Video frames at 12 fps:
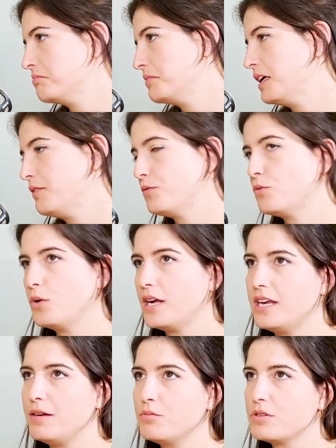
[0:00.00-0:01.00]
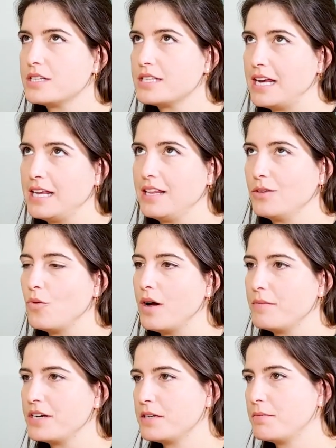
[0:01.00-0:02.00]
If we would say that
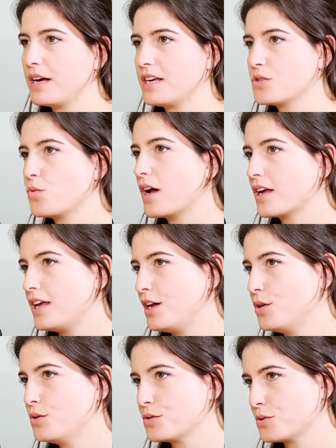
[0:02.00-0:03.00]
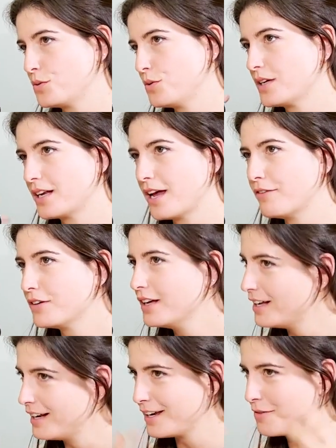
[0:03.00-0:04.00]
one magic bag is 1 kilo, so you can have
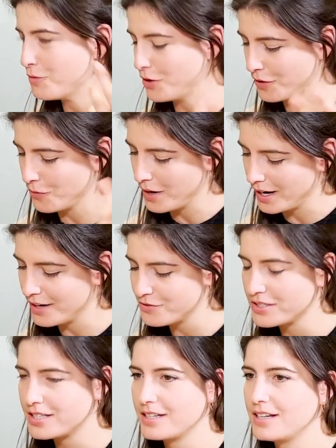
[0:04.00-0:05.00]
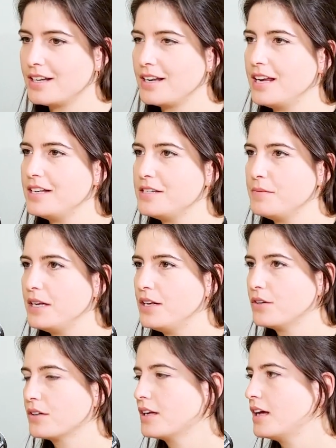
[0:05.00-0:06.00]
like more than 180
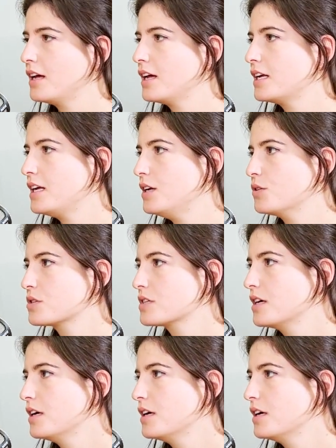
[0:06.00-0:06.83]
million kilos.